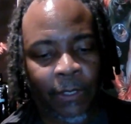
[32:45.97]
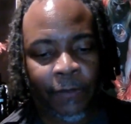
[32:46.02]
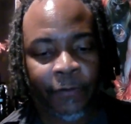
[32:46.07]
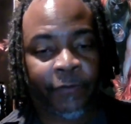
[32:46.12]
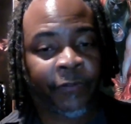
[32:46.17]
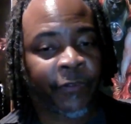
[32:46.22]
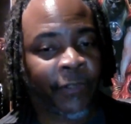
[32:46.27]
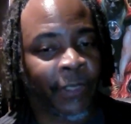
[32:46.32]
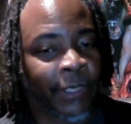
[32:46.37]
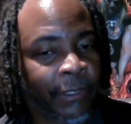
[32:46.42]

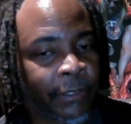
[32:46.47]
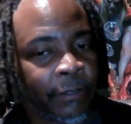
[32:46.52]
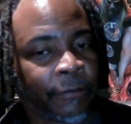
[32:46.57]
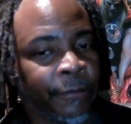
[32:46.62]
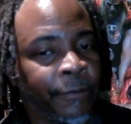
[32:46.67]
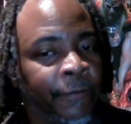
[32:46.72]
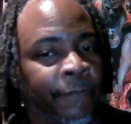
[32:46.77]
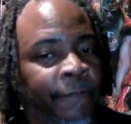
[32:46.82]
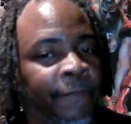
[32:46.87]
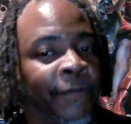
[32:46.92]

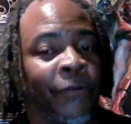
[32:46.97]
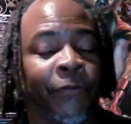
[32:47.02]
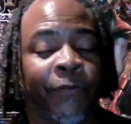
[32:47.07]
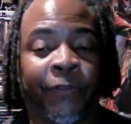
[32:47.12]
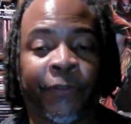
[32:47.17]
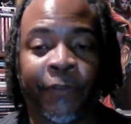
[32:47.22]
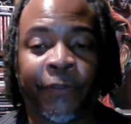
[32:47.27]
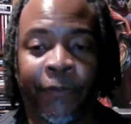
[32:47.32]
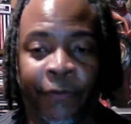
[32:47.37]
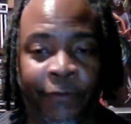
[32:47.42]
secular
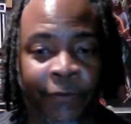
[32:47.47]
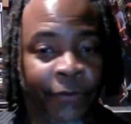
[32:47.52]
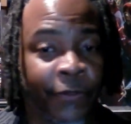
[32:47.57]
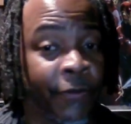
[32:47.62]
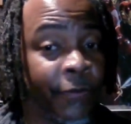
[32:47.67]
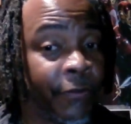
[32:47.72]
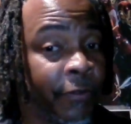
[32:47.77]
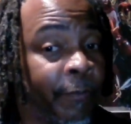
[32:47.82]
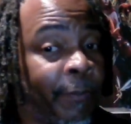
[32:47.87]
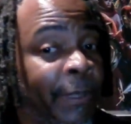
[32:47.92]
versus
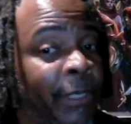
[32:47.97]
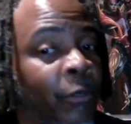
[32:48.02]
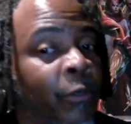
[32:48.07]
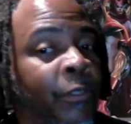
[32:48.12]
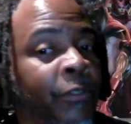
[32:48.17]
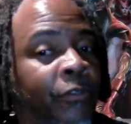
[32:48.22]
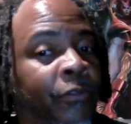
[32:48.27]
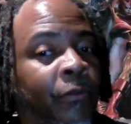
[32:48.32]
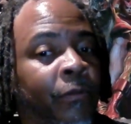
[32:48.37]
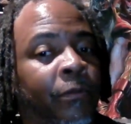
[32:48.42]
the
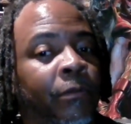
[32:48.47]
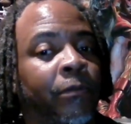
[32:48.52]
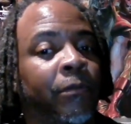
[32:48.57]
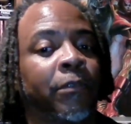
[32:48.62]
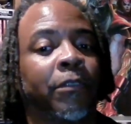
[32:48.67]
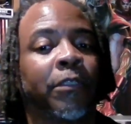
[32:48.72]
spiritual,